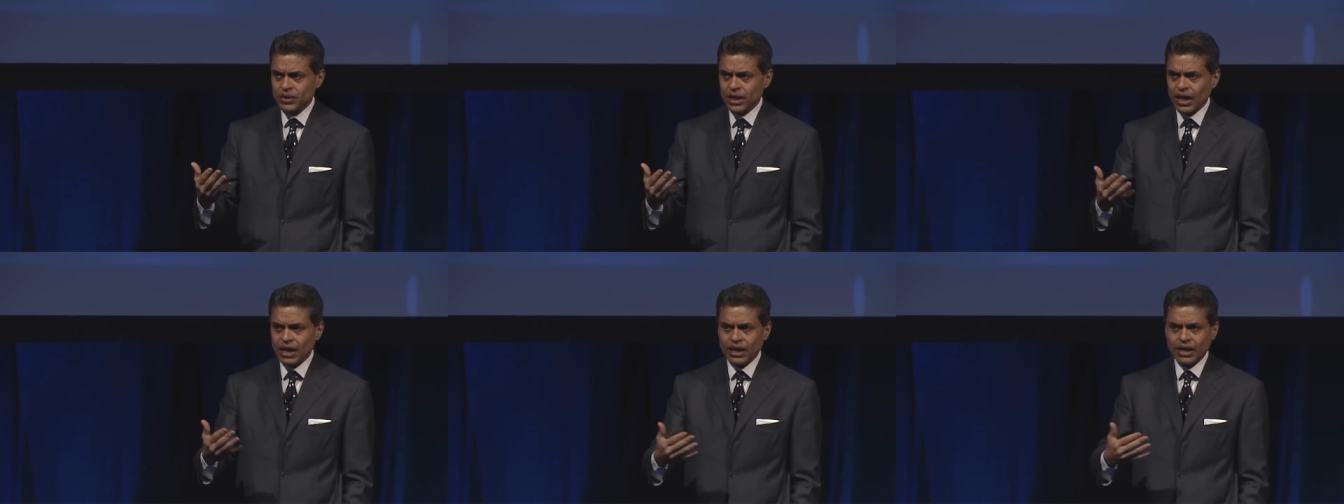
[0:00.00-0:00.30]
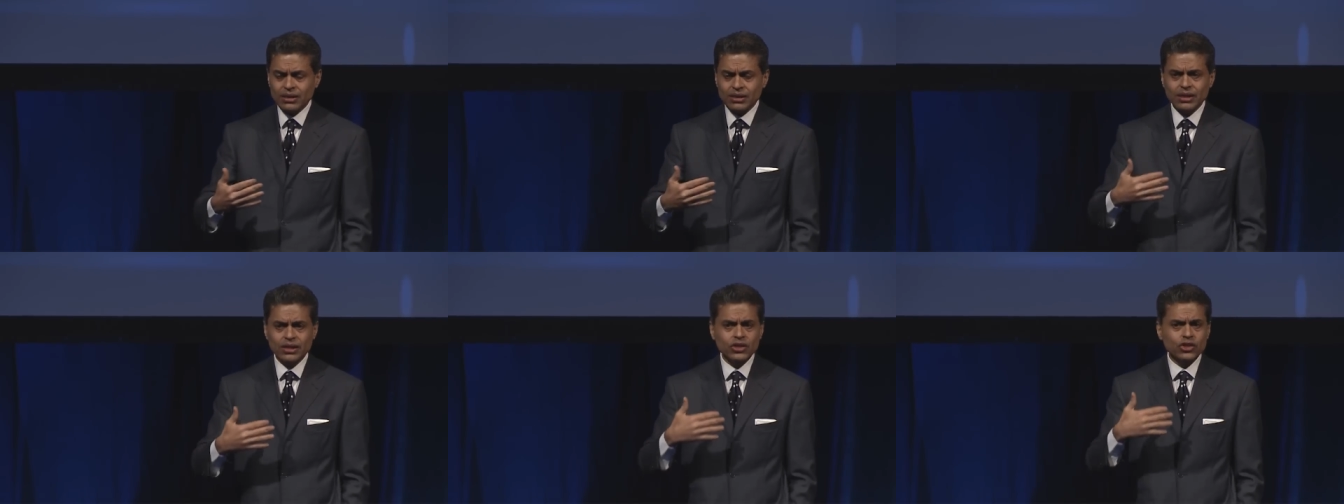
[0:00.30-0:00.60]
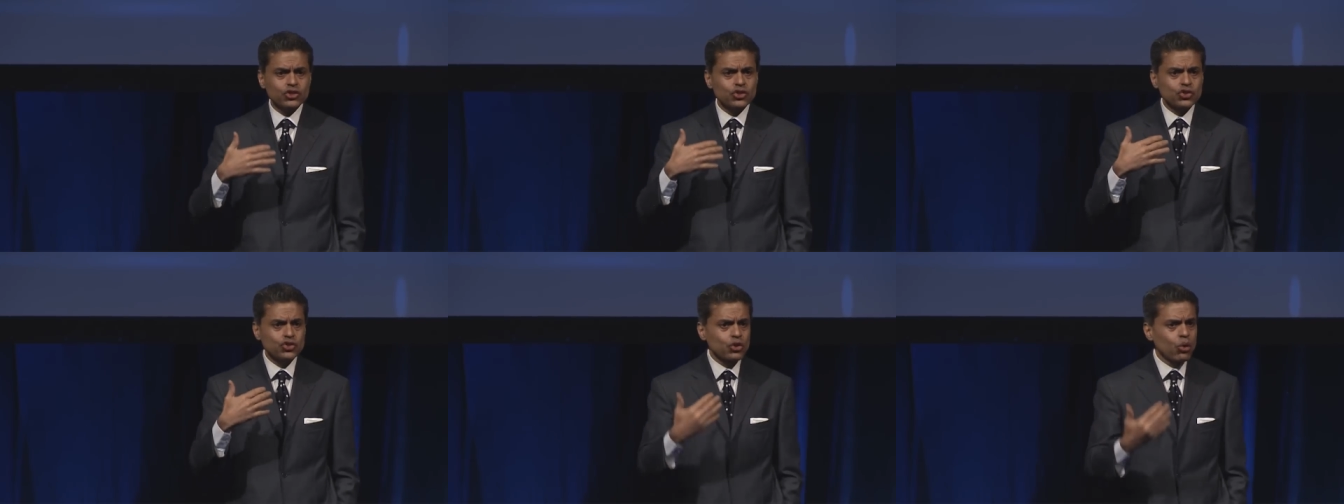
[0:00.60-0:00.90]
and I think it
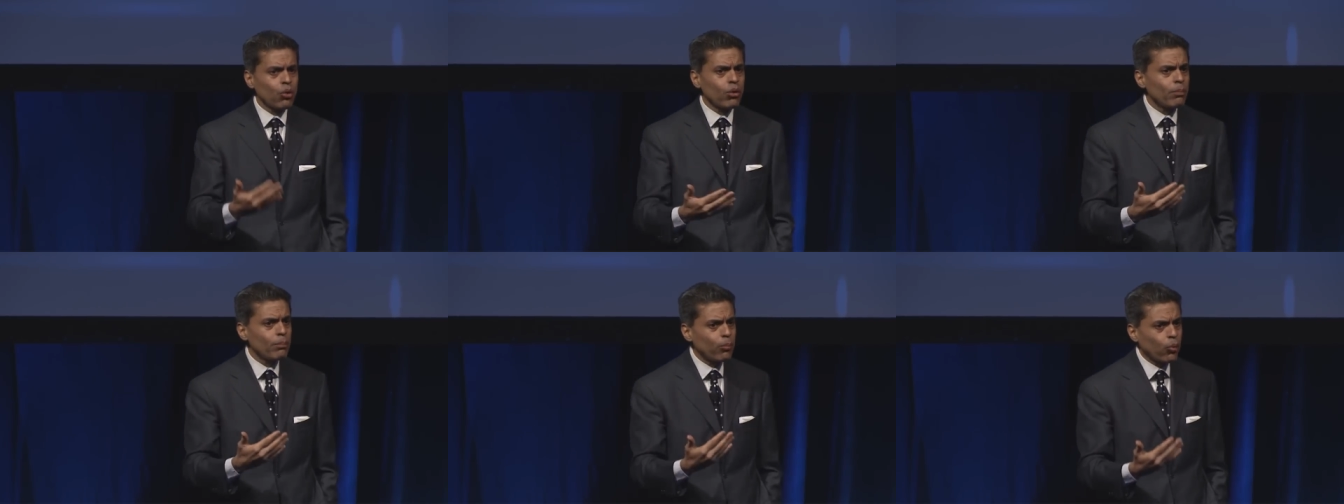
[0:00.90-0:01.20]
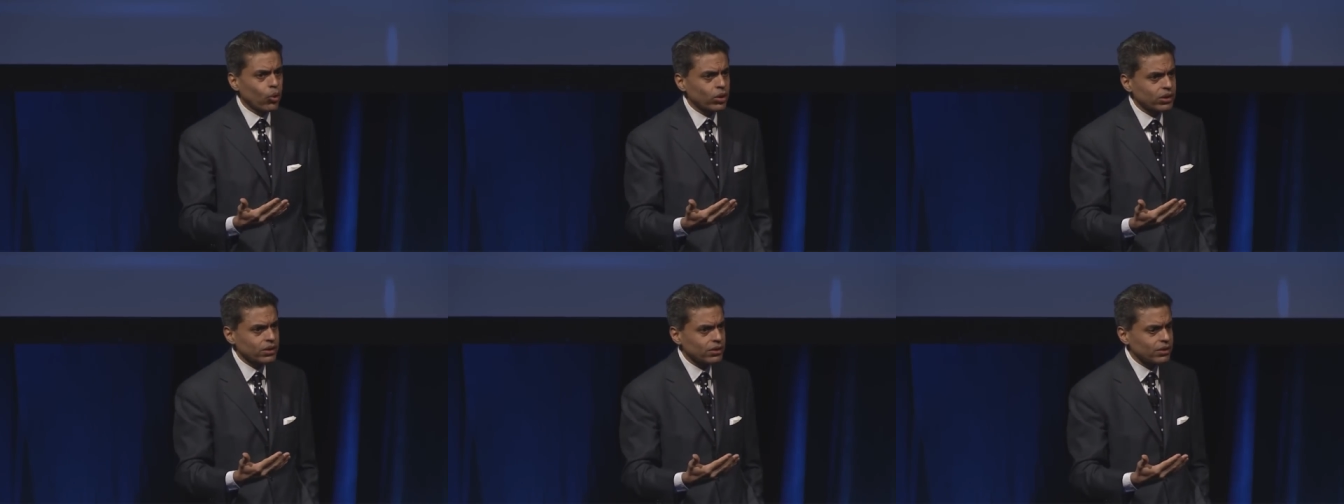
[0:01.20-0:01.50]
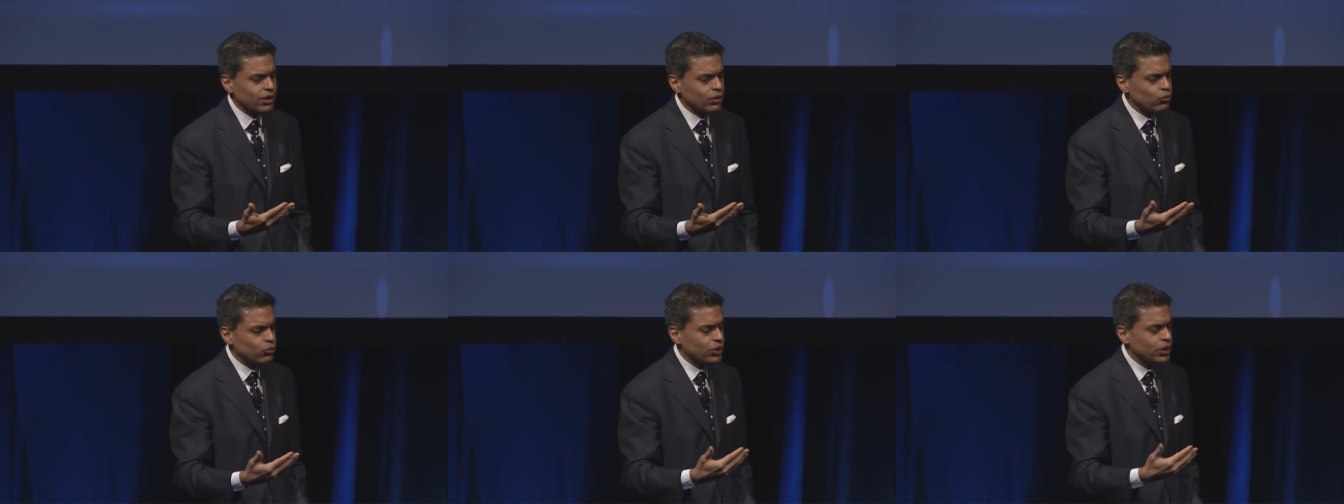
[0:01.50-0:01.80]
is so important
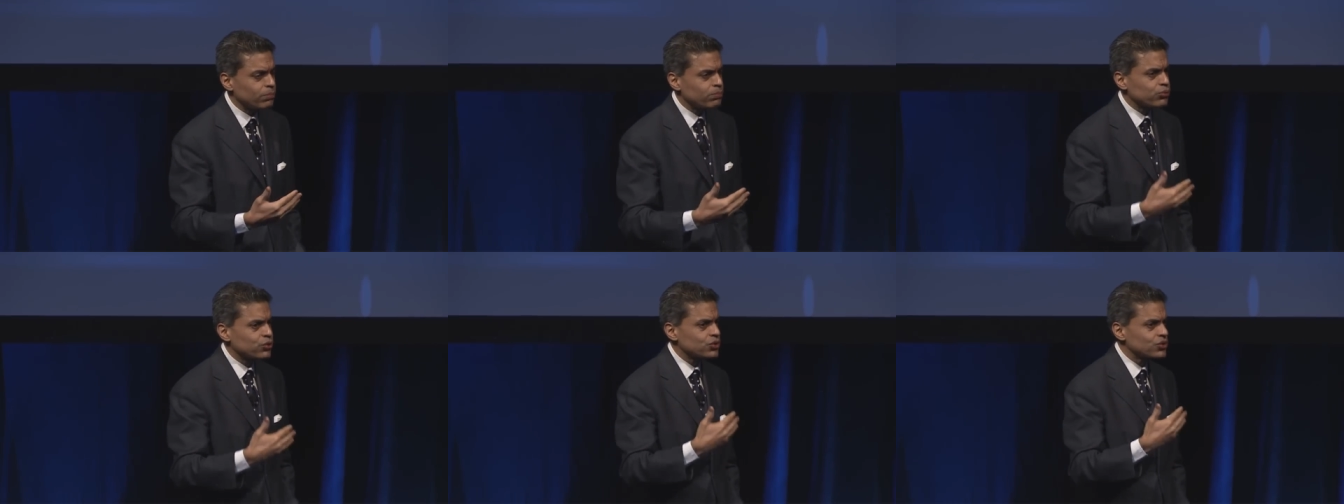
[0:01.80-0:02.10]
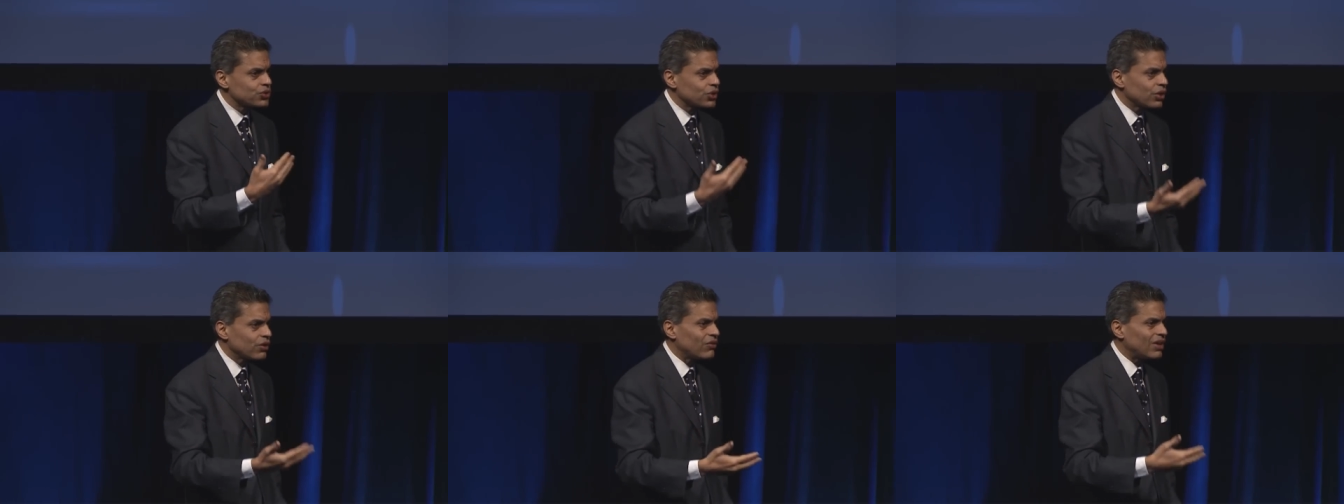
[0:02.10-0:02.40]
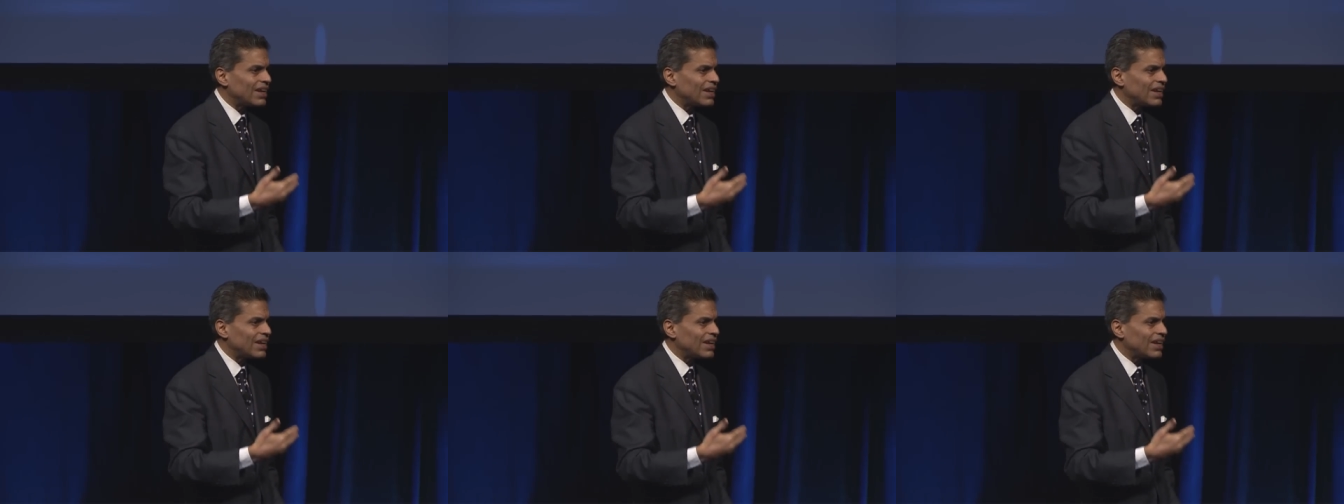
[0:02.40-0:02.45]
that we preserve